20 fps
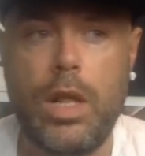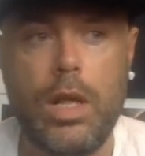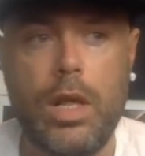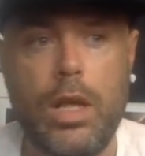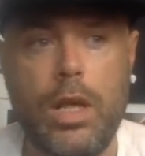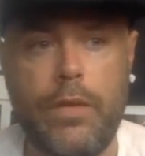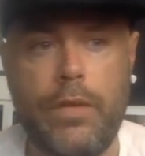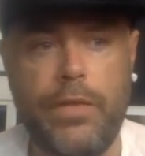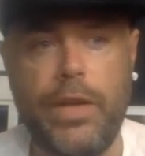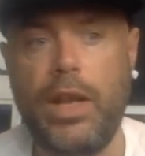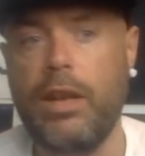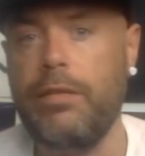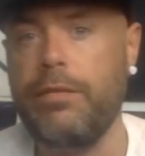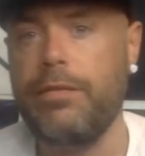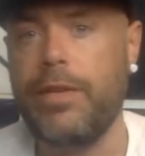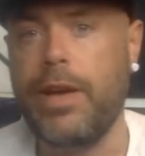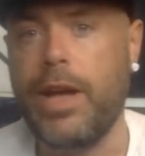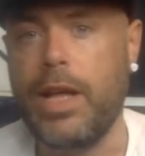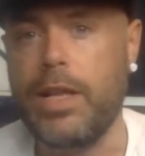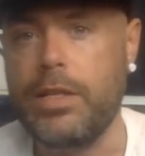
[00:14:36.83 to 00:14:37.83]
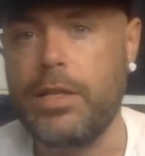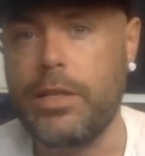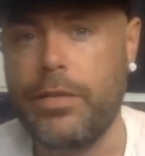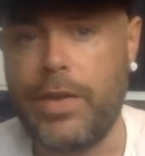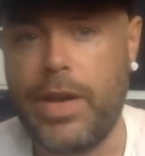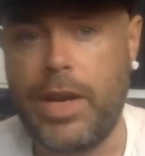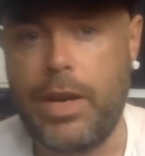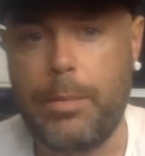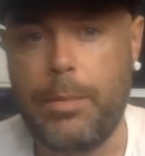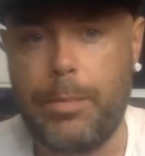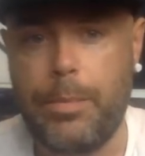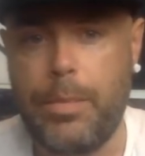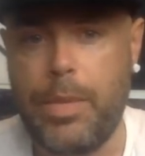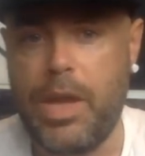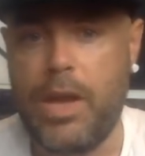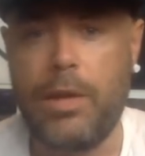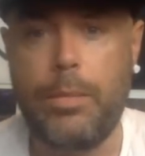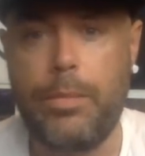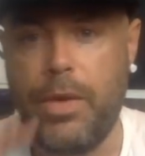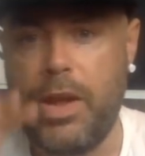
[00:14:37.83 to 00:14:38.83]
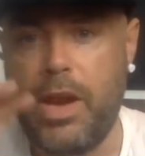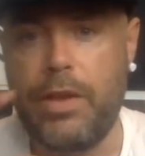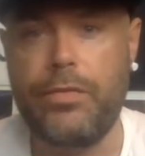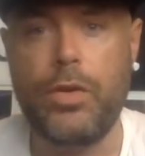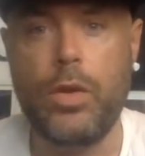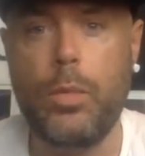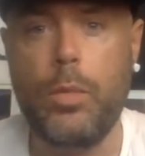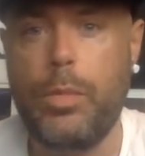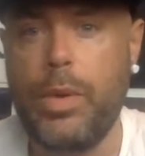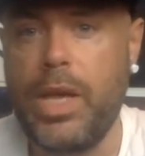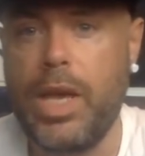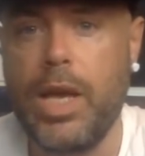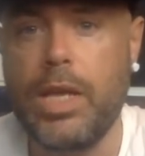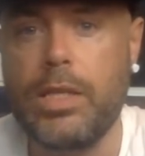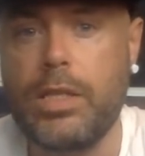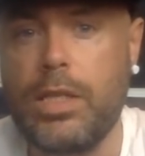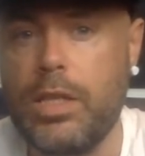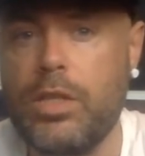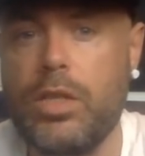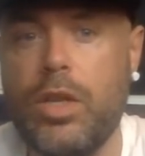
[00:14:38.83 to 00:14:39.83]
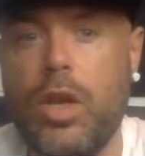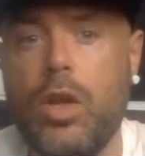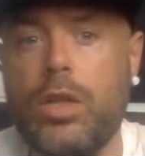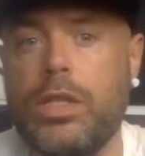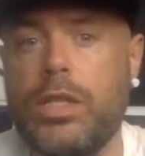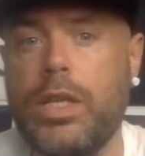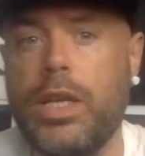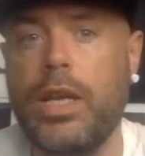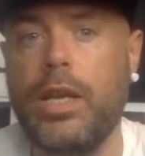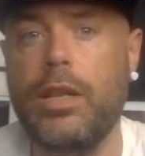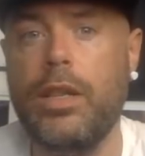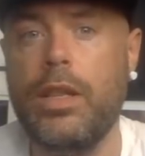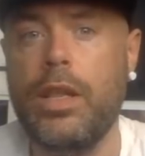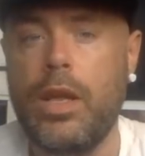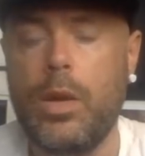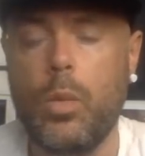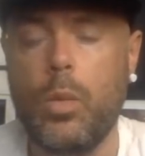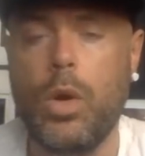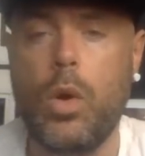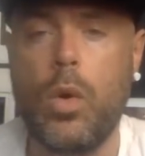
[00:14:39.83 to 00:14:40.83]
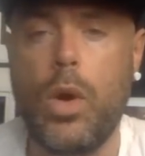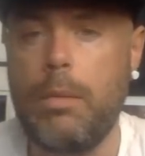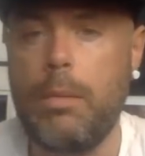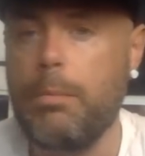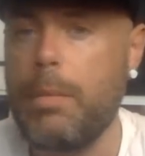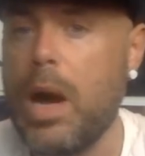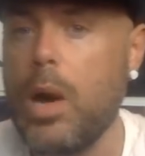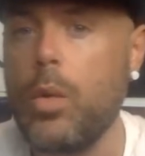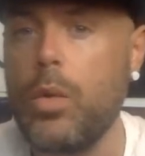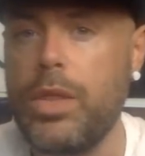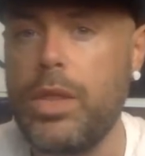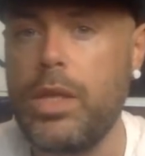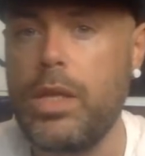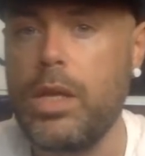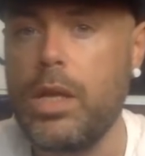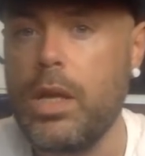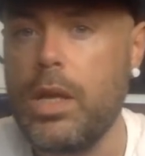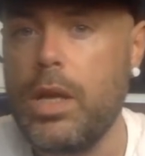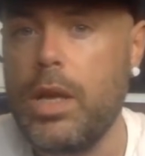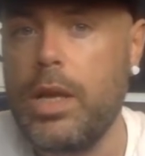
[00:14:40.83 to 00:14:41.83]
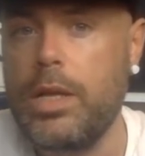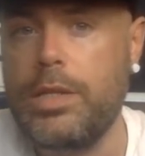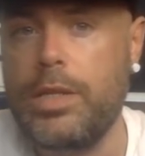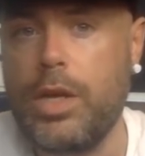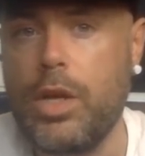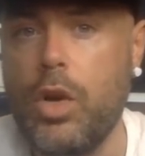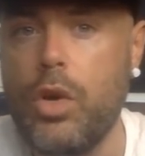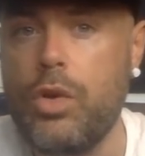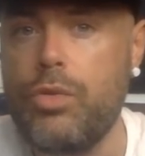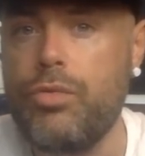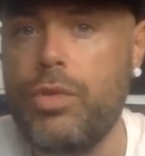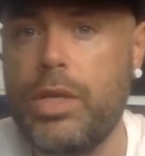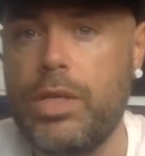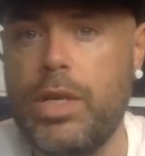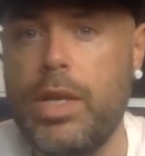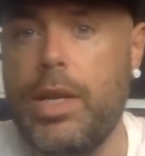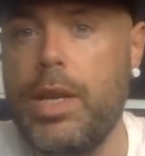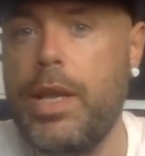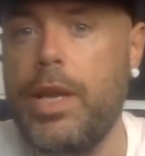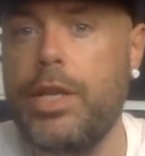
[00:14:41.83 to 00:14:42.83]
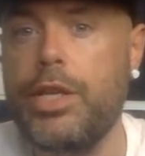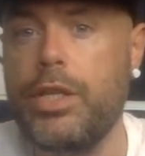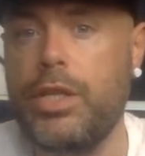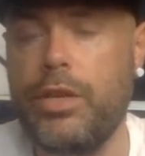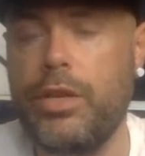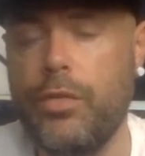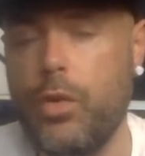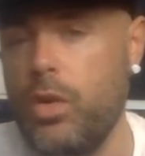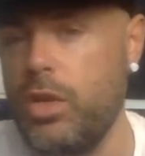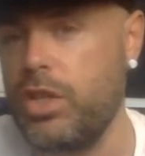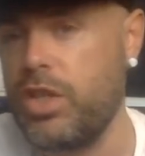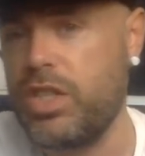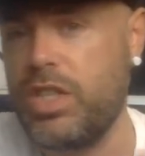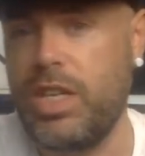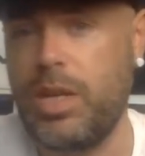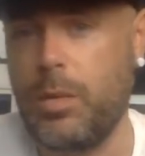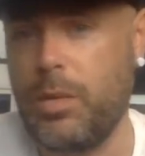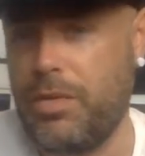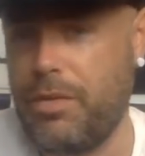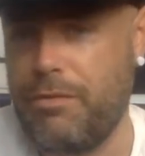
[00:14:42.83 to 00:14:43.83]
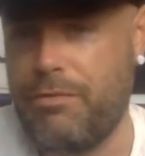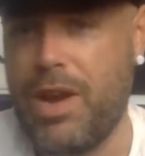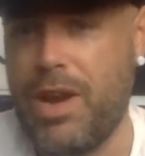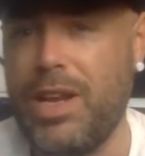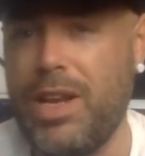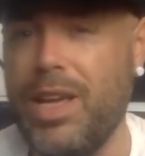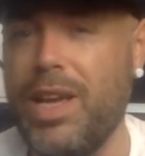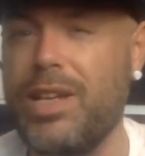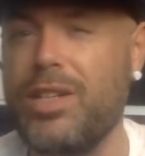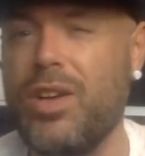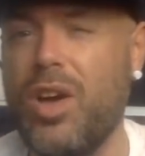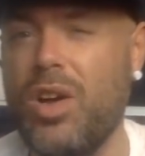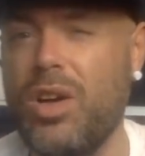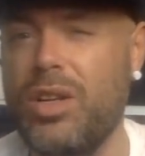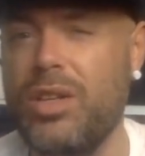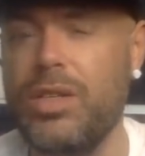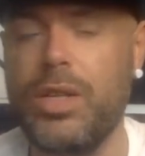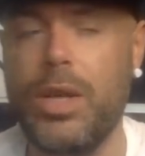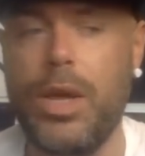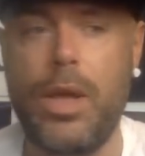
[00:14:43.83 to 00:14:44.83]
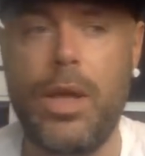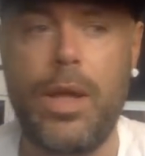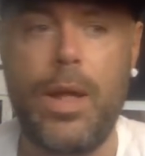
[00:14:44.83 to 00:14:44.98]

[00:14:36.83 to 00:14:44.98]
if England fans have had a few beers, they start singing, we're quite mouthy as a country, as a nation. You've only just seen it with a friendly against Holland.